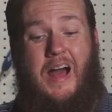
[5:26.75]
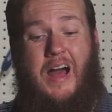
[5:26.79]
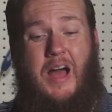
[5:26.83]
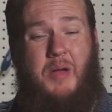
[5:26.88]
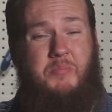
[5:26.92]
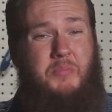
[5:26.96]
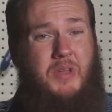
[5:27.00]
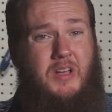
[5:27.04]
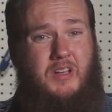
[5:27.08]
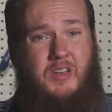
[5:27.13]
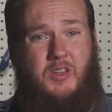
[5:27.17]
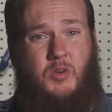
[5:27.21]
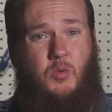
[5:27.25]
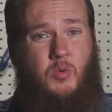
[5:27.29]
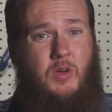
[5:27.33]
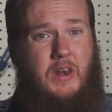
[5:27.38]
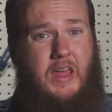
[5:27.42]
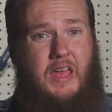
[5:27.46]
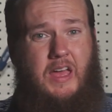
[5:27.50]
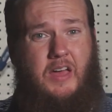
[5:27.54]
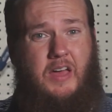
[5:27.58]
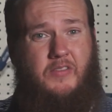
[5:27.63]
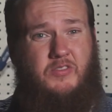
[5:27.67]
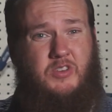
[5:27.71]
I'm not going to
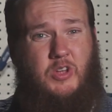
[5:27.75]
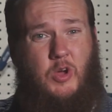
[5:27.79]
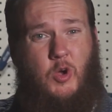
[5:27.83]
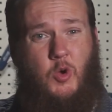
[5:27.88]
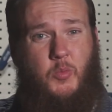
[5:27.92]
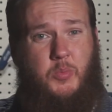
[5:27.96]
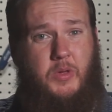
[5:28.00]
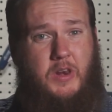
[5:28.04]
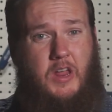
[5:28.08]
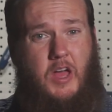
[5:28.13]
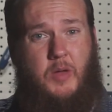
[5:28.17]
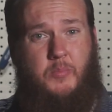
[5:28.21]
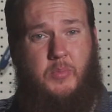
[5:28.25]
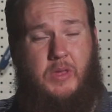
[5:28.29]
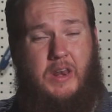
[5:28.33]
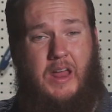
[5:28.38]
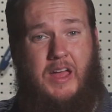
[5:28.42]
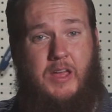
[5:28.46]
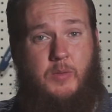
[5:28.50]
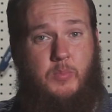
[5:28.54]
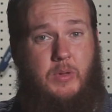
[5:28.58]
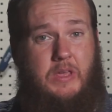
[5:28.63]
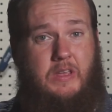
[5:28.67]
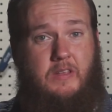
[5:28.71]
want to have to open up an
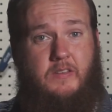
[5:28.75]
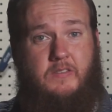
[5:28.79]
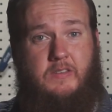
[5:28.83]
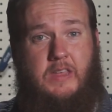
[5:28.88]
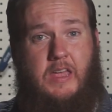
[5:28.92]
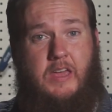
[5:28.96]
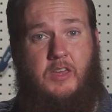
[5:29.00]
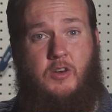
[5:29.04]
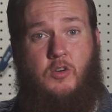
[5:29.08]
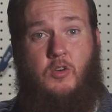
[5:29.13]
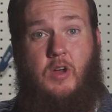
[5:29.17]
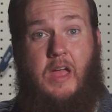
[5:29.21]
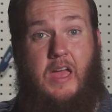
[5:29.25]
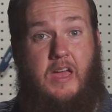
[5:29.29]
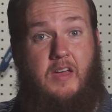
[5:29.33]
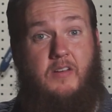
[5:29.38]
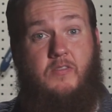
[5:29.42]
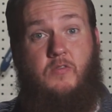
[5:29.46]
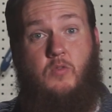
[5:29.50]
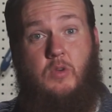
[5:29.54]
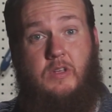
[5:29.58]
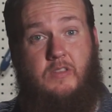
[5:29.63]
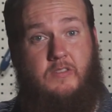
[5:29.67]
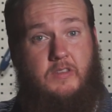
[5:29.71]
I P scanner
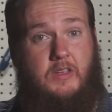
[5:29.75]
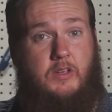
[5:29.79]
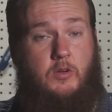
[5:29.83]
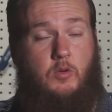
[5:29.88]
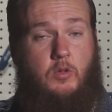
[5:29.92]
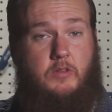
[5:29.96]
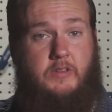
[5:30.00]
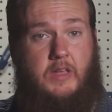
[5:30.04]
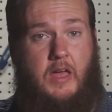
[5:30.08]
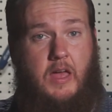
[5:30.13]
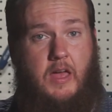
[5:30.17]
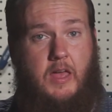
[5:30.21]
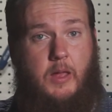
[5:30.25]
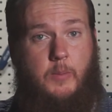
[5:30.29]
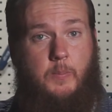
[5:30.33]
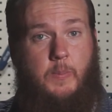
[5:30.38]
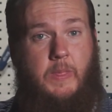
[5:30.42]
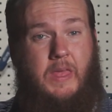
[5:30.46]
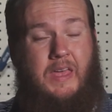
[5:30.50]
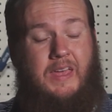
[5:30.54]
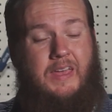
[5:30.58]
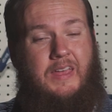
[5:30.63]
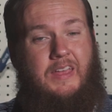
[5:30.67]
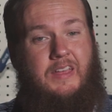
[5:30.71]
every single
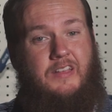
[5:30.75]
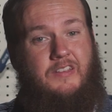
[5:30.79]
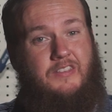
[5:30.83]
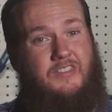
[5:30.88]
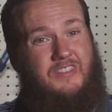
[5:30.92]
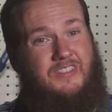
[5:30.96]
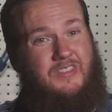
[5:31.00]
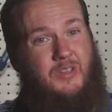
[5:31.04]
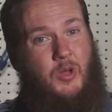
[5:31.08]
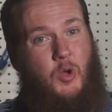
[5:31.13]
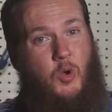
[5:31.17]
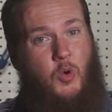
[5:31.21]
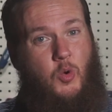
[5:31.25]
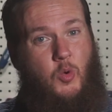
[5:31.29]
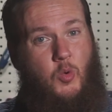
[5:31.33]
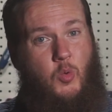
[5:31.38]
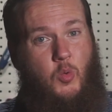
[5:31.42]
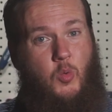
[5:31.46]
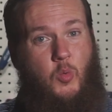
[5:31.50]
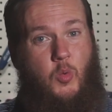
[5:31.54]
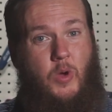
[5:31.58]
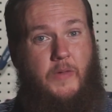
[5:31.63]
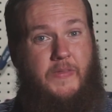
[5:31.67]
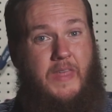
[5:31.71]
time. So
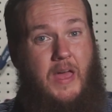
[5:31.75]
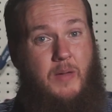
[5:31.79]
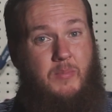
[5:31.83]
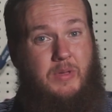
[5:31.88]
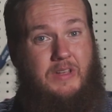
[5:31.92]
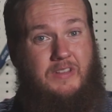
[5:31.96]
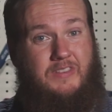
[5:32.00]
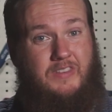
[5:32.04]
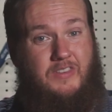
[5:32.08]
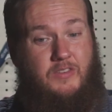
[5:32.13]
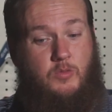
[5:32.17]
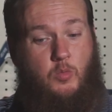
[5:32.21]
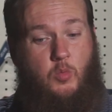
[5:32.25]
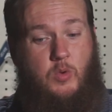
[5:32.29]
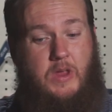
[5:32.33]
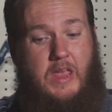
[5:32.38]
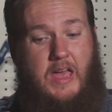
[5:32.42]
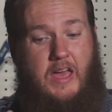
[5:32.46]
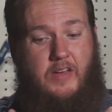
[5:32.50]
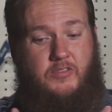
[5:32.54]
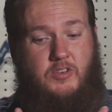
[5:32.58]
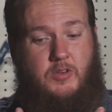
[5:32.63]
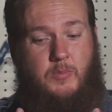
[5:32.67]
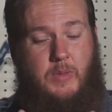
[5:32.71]
what that means is we
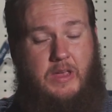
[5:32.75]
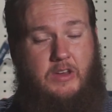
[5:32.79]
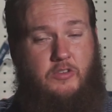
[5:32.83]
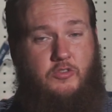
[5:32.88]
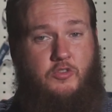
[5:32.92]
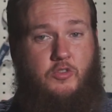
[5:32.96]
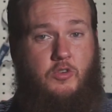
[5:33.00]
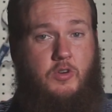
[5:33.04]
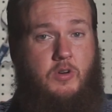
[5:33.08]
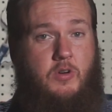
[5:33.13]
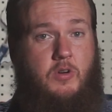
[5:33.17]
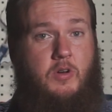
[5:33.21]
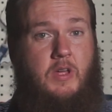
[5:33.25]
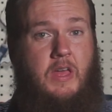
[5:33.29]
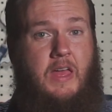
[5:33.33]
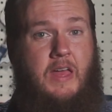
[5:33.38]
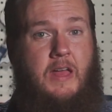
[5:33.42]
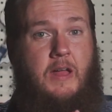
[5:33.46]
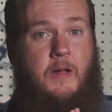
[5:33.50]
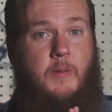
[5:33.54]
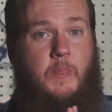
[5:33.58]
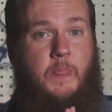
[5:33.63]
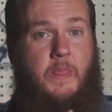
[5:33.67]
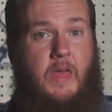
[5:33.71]
have to make sure
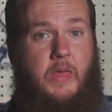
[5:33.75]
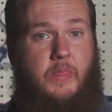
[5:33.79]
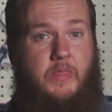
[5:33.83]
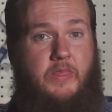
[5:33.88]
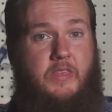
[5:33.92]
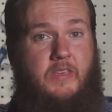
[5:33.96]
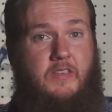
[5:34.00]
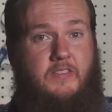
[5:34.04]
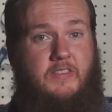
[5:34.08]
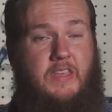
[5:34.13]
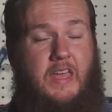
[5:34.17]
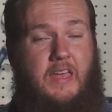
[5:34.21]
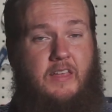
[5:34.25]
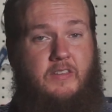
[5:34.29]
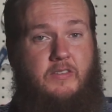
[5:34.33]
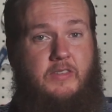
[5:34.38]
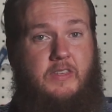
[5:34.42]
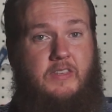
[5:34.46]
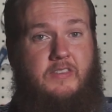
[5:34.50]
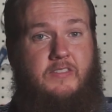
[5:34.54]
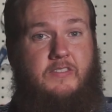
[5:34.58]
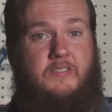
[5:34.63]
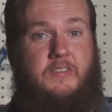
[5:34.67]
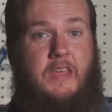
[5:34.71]
that this has
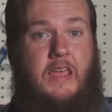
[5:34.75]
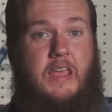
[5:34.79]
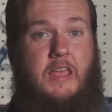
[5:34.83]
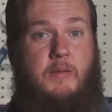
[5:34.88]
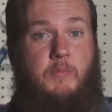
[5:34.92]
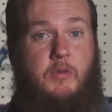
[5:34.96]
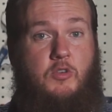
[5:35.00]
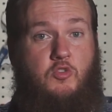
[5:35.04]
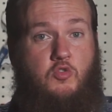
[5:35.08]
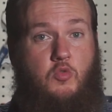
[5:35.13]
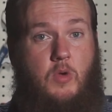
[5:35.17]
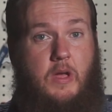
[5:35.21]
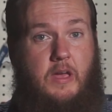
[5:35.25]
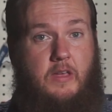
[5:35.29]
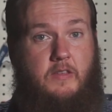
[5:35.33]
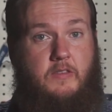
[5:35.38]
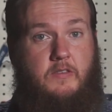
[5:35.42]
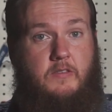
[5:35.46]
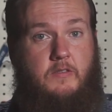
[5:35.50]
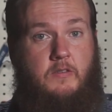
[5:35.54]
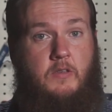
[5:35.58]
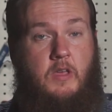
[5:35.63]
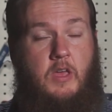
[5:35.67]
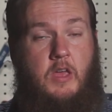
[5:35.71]
the same
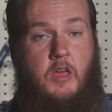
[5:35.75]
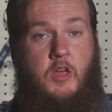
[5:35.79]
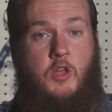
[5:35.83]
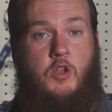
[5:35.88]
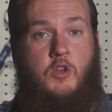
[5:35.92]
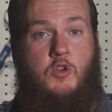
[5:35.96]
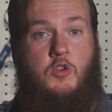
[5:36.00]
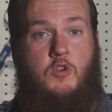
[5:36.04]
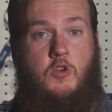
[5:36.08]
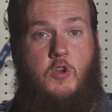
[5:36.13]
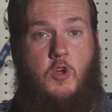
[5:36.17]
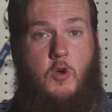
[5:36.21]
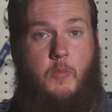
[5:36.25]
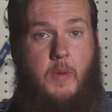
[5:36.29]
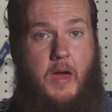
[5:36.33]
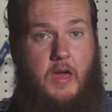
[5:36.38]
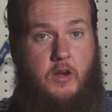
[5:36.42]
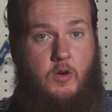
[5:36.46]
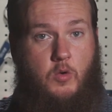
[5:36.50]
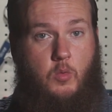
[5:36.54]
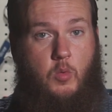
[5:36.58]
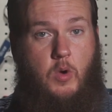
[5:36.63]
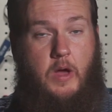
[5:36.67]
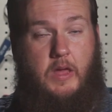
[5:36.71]
address no
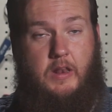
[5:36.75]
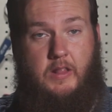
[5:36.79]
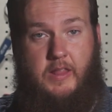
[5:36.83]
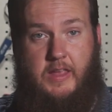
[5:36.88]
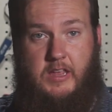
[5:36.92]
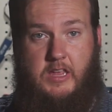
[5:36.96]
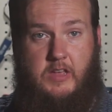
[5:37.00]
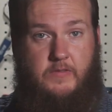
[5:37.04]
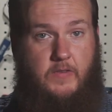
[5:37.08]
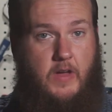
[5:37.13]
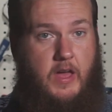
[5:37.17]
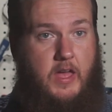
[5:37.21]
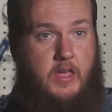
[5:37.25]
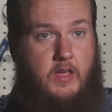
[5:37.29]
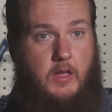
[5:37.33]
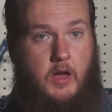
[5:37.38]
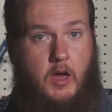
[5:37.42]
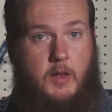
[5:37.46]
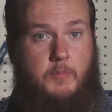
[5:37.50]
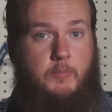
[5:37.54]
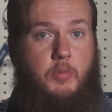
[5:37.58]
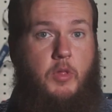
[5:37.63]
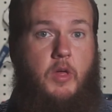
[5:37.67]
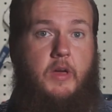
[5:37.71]
matter what. Like if I
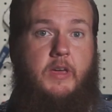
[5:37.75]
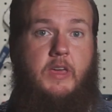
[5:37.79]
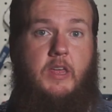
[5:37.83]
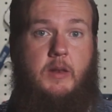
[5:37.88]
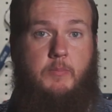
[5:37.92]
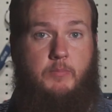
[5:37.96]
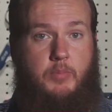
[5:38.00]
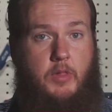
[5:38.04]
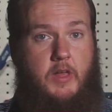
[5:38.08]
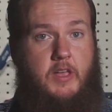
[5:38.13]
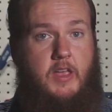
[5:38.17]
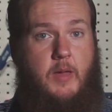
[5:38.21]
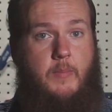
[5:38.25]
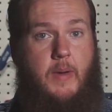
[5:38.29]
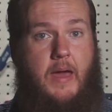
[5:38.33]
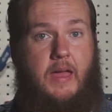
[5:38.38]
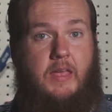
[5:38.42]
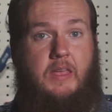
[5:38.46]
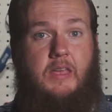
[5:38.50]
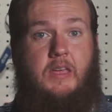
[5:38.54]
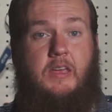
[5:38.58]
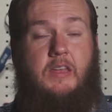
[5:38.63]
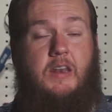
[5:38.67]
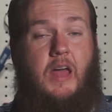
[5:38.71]
unplug it and plug it
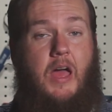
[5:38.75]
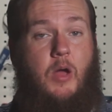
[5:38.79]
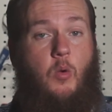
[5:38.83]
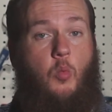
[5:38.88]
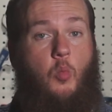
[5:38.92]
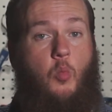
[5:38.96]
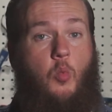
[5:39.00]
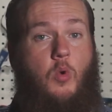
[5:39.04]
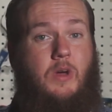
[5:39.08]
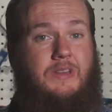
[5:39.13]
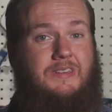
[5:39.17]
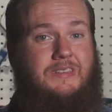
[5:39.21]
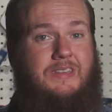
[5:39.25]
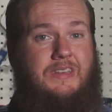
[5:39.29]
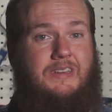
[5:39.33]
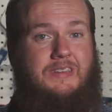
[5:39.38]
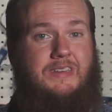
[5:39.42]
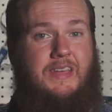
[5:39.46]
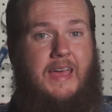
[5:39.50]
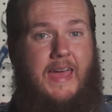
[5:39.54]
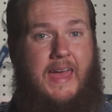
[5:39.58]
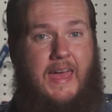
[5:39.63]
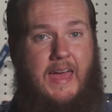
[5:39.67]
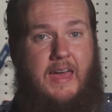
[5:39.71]
back in, I want
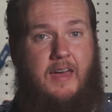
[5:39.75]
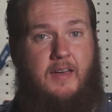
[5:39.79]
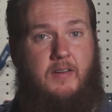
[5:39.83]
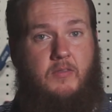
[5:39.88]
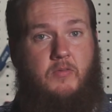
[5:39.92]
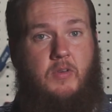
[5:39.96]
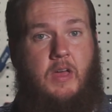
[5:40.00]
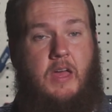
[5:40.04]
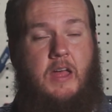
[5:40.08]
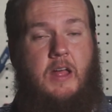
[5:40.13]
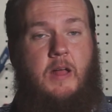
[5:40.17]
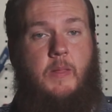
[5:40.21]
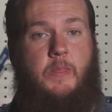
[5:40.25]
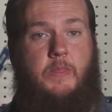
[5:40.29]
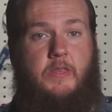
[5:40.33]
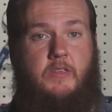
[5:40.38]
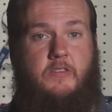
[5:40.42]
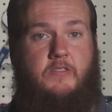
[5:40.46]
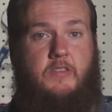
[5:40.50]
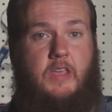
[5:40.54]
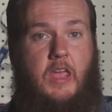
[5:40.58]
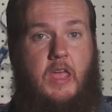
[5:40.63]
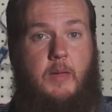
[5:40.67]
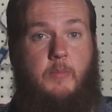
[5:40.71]
it to have
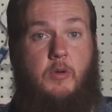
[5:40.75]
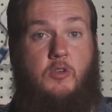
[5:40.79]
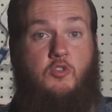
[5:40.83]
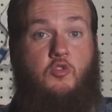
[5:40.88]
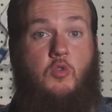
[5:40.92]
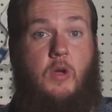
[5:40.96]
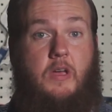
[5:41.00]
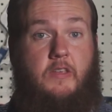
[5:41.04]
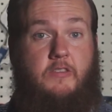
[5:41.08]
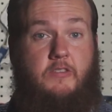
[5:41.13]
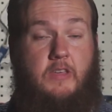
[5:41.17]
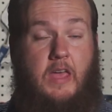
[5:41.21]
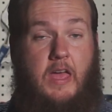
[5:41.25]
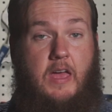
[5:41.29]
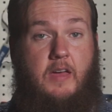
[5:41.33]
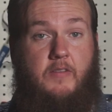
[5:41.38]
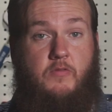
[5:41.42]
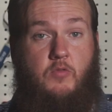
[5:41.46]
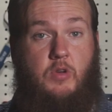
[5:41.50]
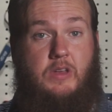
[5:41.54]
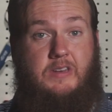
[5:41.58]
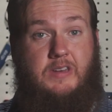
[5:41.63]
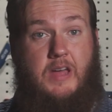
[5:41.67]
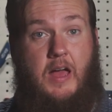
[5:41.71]
the same address
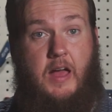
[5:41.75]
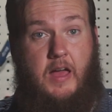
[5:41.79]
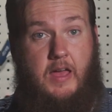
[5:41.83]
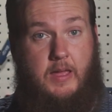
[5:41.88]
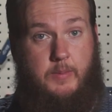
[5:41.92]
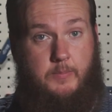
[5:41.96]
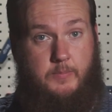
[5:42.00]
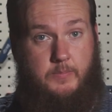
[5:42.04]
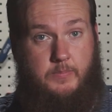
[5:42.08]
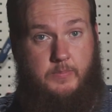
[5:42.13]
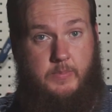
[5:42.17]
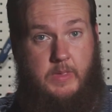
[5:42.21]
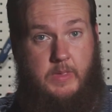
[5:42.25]
every time.